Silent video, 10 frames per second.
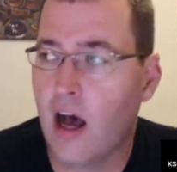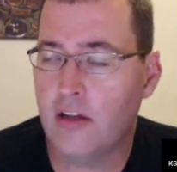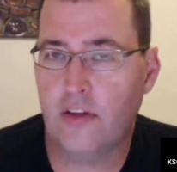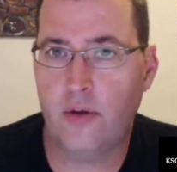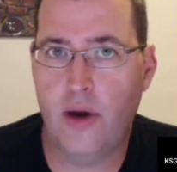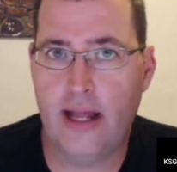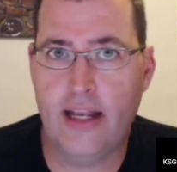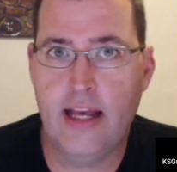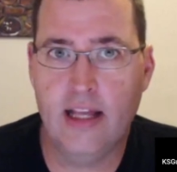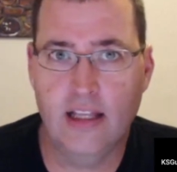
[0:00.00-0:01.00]
I'll tell you what,
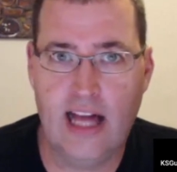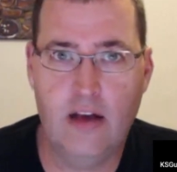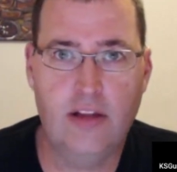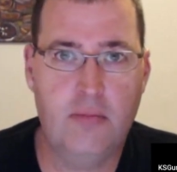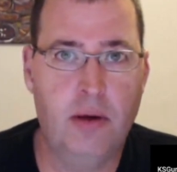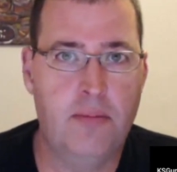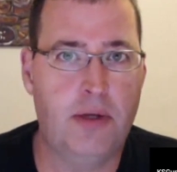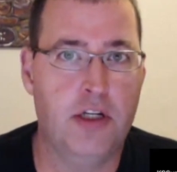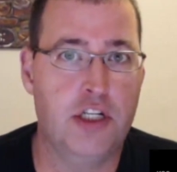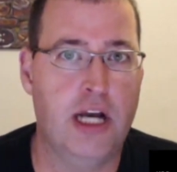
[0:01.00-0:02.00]
loudly
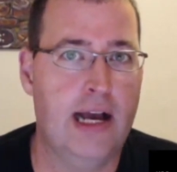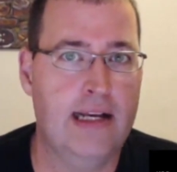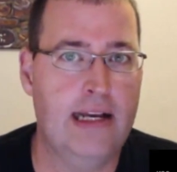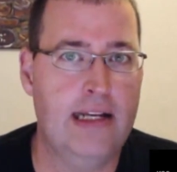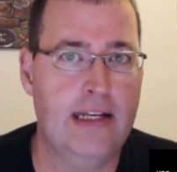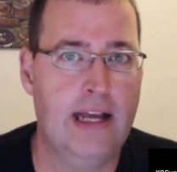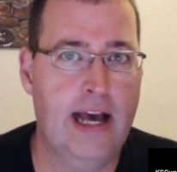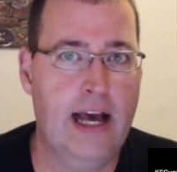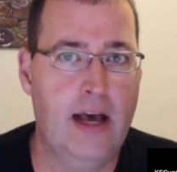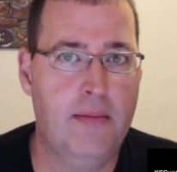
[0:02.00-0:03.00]
pumping a shotgun,
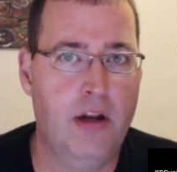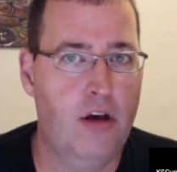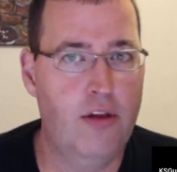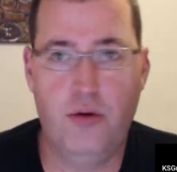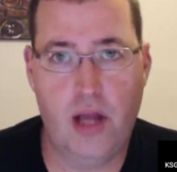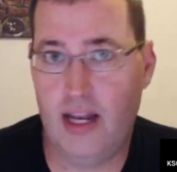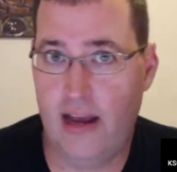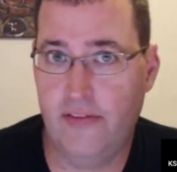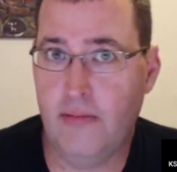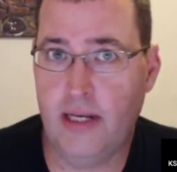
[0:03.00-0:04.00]
and although not
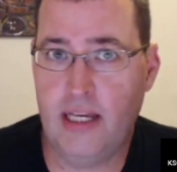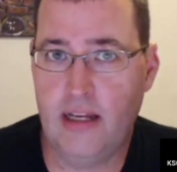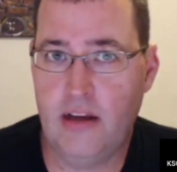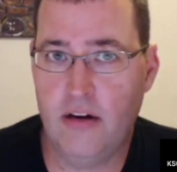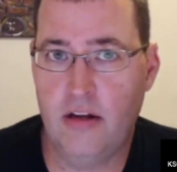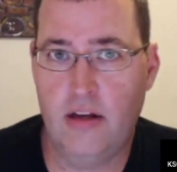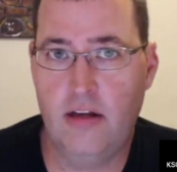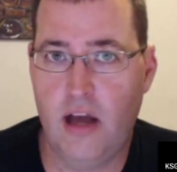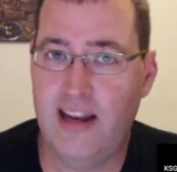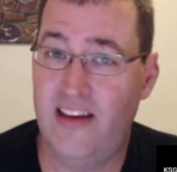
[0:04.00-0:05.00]
everybody can hear it and
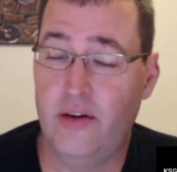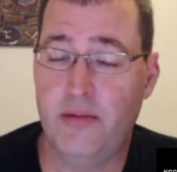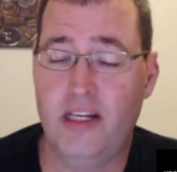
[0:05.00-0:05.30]
not everybody